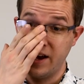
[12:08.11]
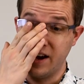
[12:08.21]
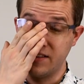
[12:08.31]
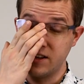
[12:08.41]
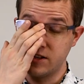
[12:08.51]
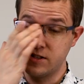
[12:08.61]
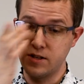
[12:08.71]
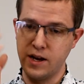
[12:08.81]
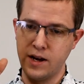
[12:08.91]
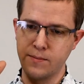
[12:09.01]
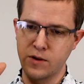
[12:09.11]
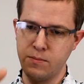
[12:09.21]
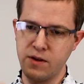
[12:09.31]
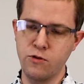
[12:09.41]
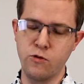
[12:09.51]
And this
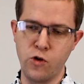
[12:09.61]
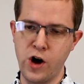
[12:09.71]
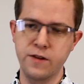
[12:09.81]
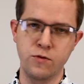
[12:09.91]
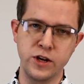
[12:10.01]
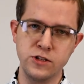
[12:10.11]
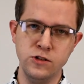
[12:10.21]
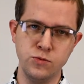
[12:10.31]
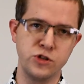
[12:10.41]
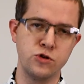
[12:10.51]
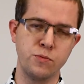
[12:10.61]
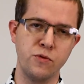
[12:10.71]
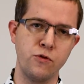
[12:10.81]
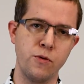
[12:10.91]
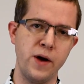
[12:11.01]
could be for a variety of reasons. We talked
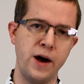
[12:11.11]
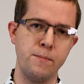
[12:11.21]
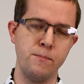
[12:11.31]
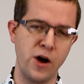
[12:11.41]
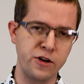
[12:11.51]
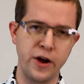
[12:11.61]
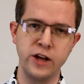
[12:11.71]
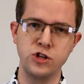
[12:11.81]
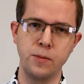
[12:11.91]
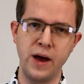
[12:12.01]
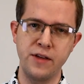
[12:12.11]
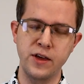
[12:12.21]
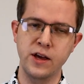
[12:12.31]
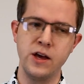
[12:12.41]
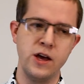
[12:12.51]
before about
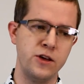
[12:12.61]
microangiopathic.